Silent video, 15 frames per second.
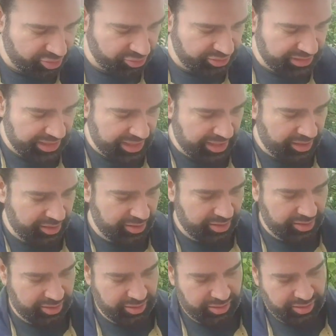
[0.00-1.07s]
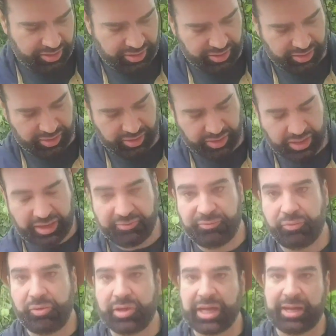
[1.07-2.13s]
got a
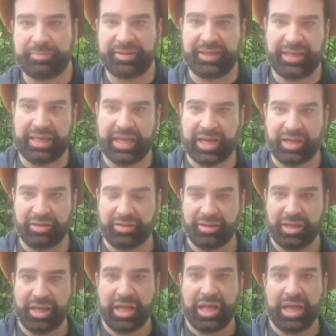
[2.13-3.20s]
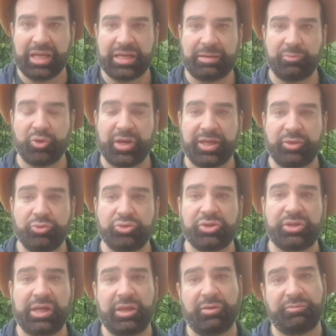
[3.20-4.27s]
full cup here, and I'm gonna use
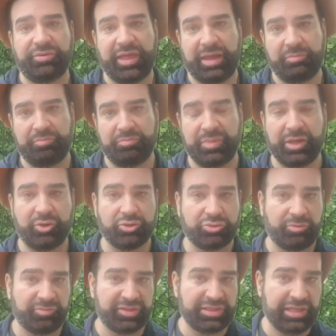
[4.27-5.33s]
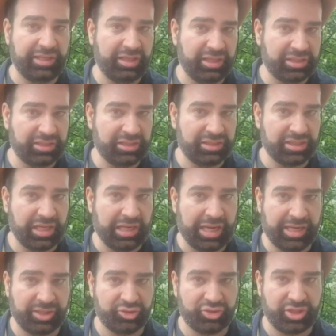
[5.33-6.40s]
3 of them because obviously this is a
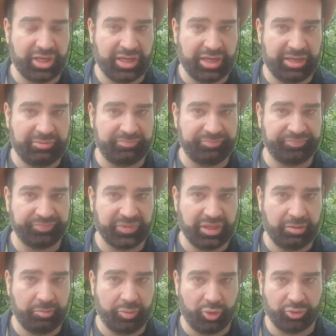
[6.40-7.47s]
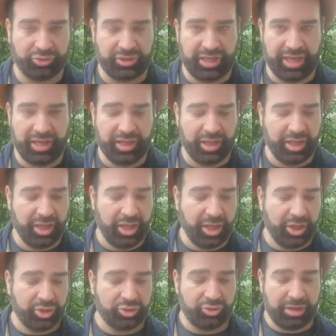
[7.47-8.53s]
large pot, yeah?
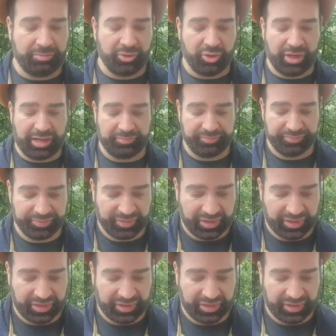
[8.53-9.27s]
So I'm gonna,